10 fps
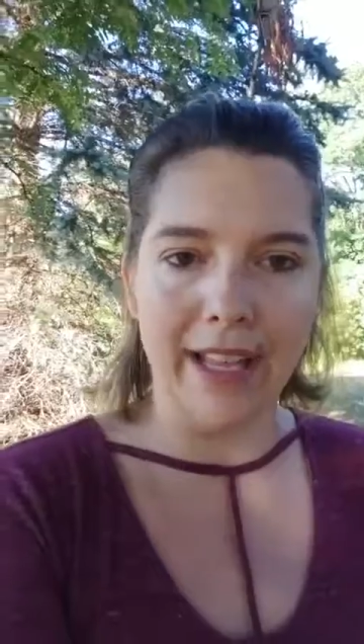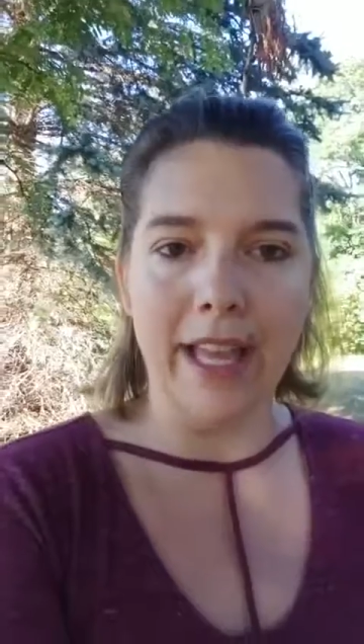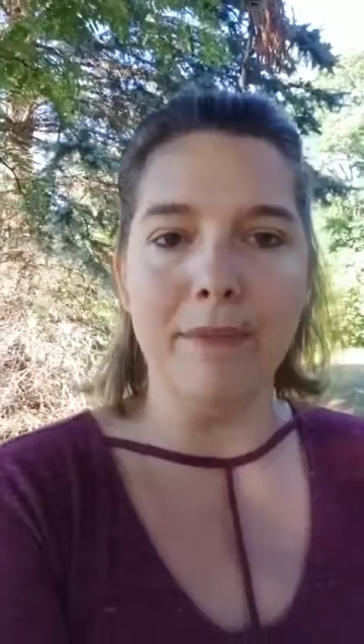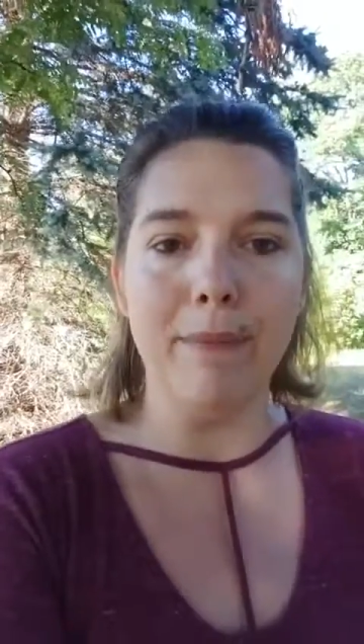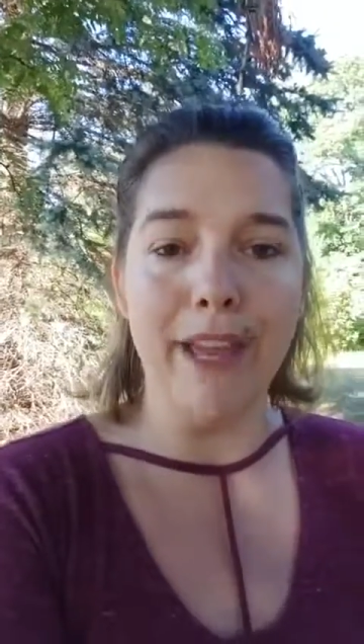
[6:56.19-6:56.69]

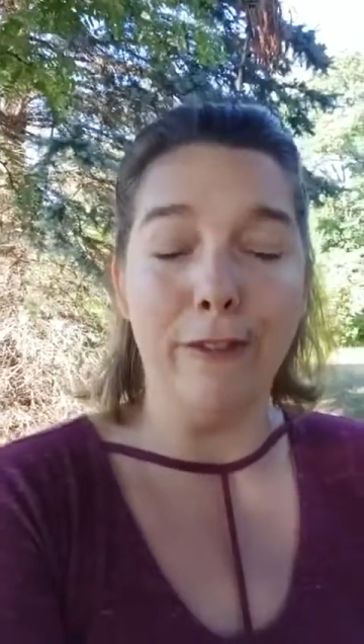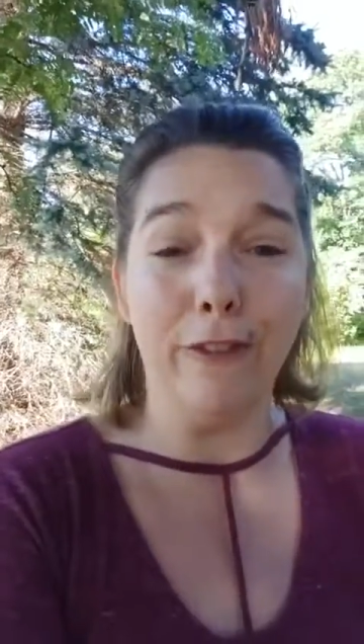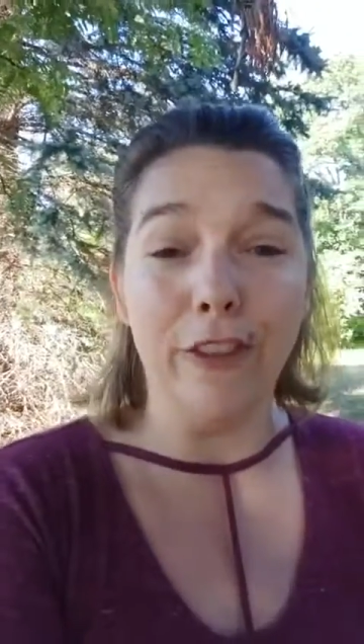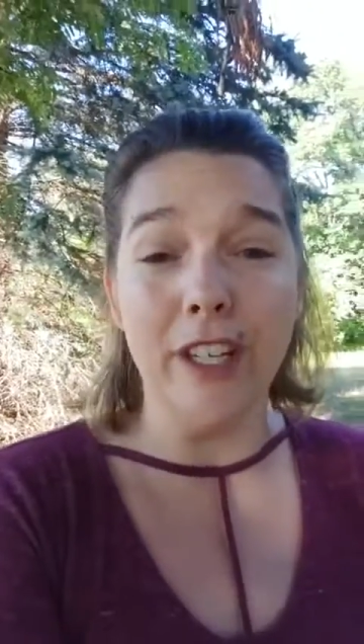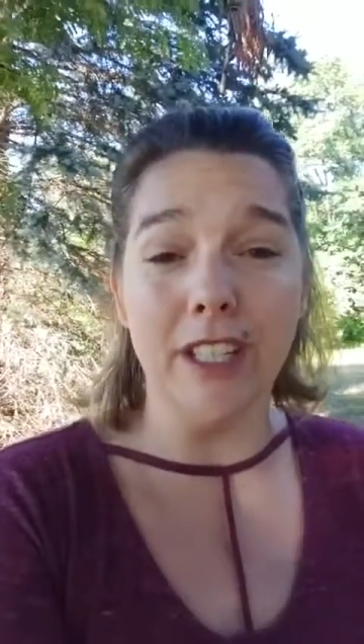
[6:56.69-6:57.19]
It may
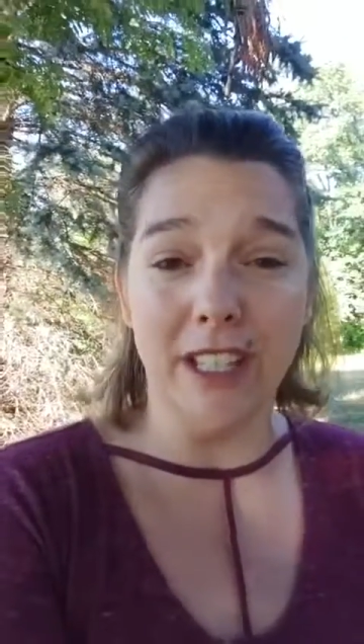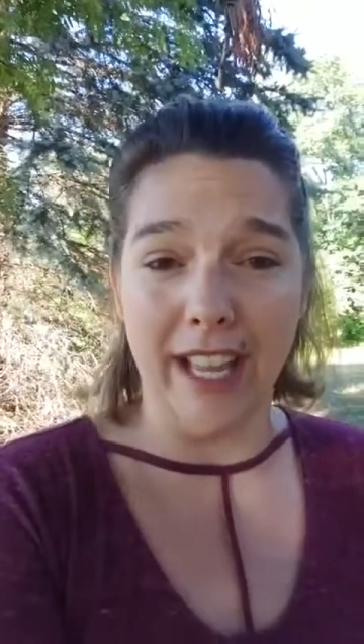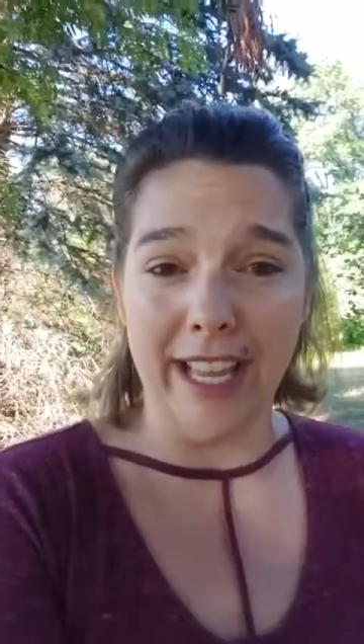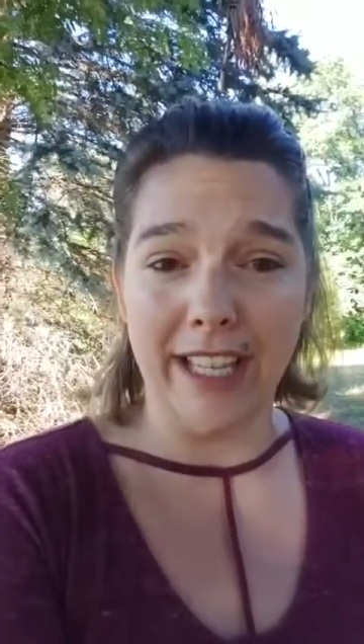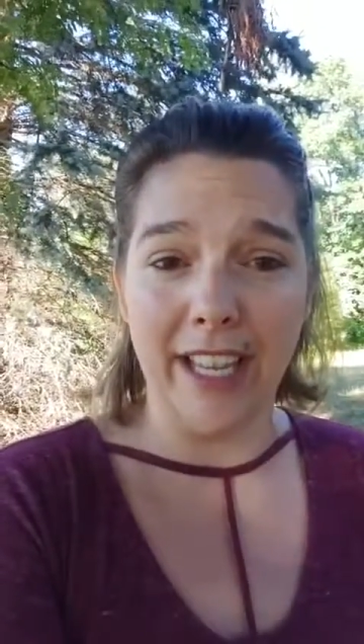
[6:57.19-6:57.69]
feel
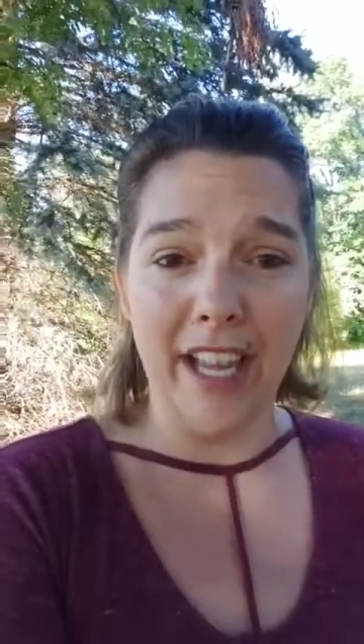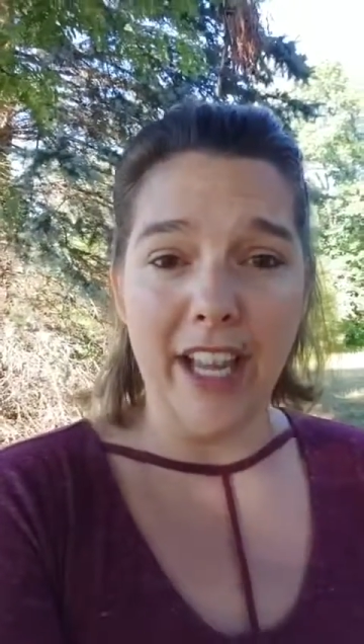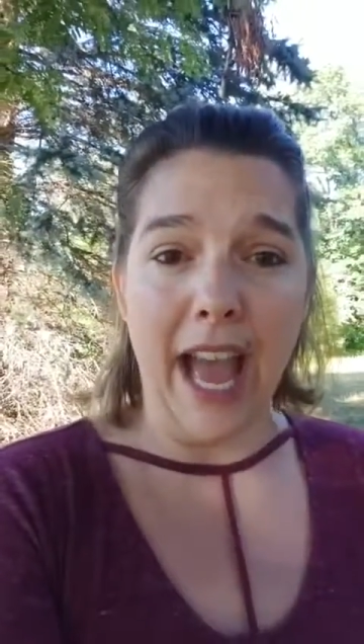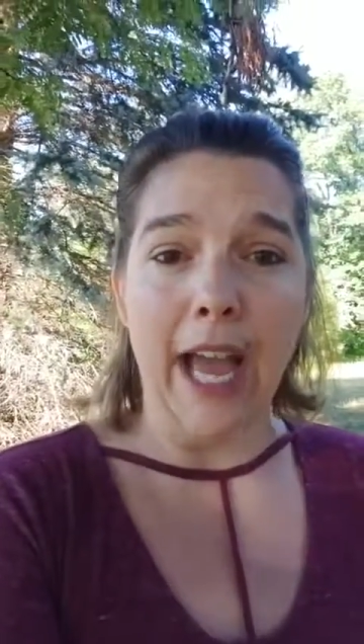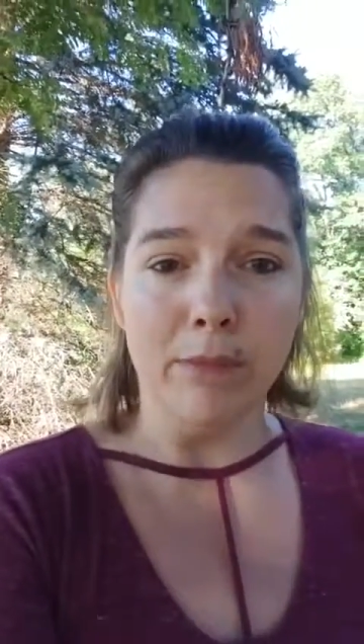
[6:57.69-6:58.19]
like
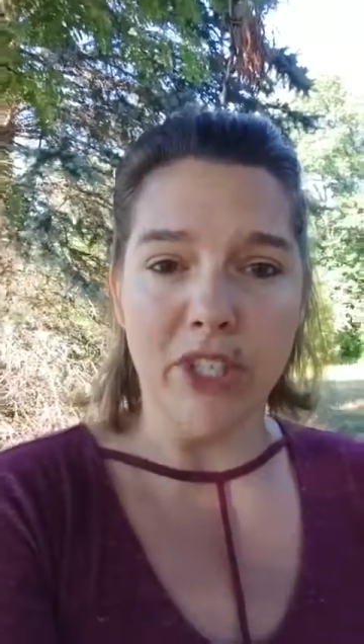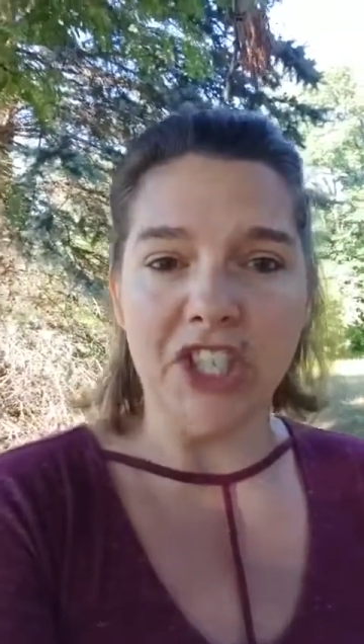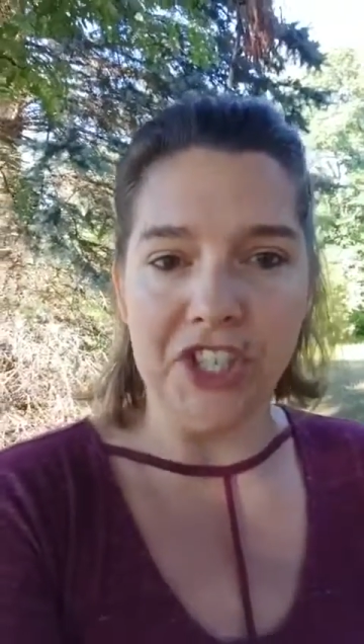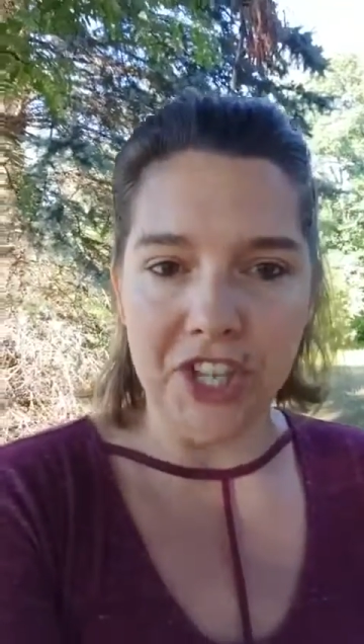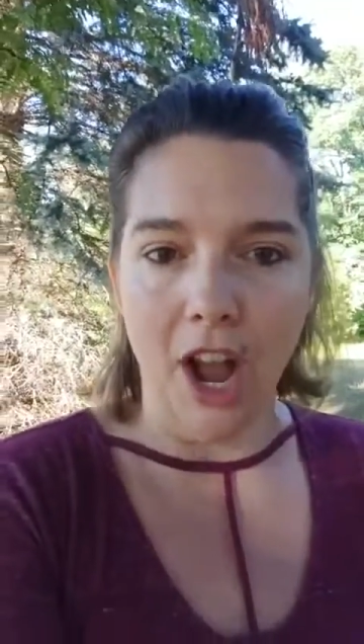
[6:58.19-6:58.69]
I'm
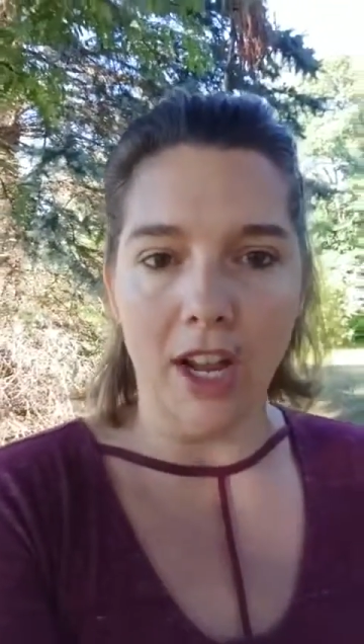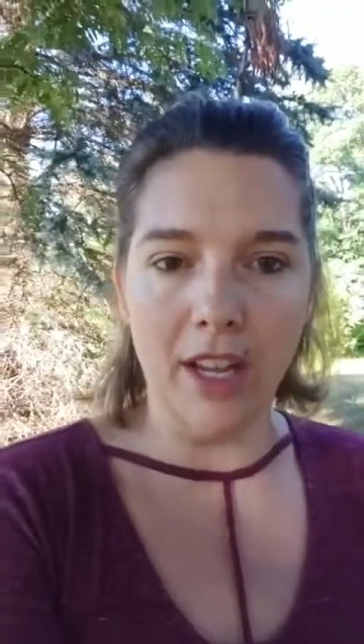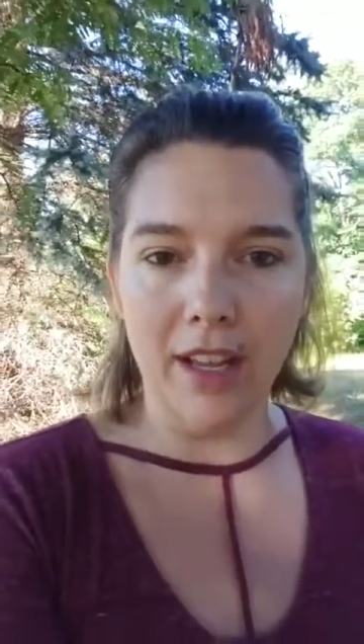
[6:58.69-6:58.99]
stuck.